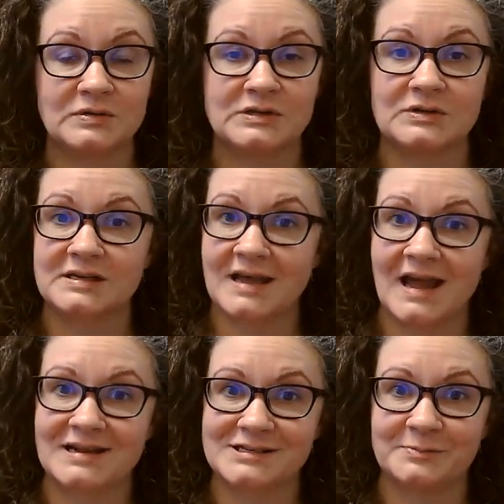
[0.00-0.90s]
So today
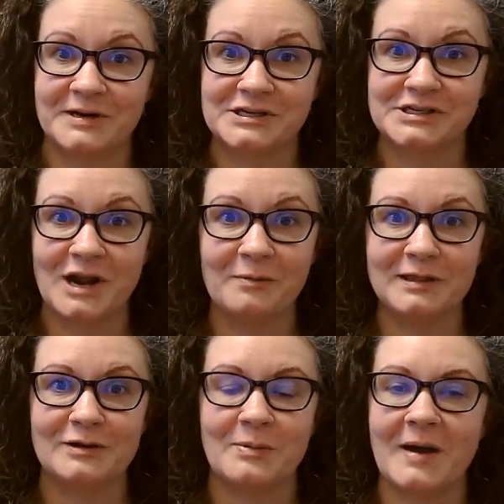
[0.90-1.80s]
I just want to share with
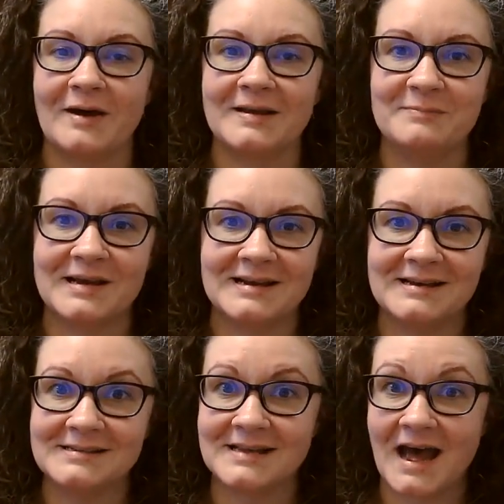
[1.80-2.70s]
you about it
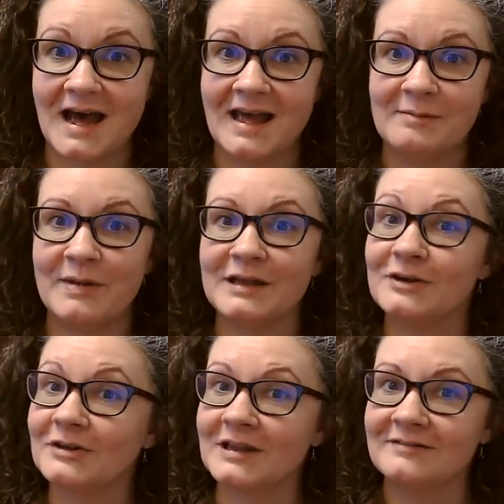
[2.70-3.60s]
because I bet
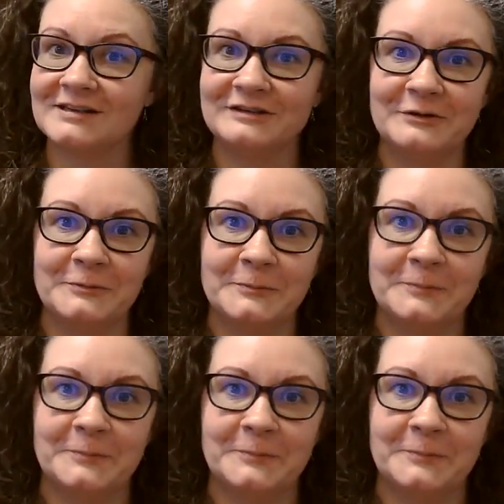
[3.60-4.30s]
you'll love it too.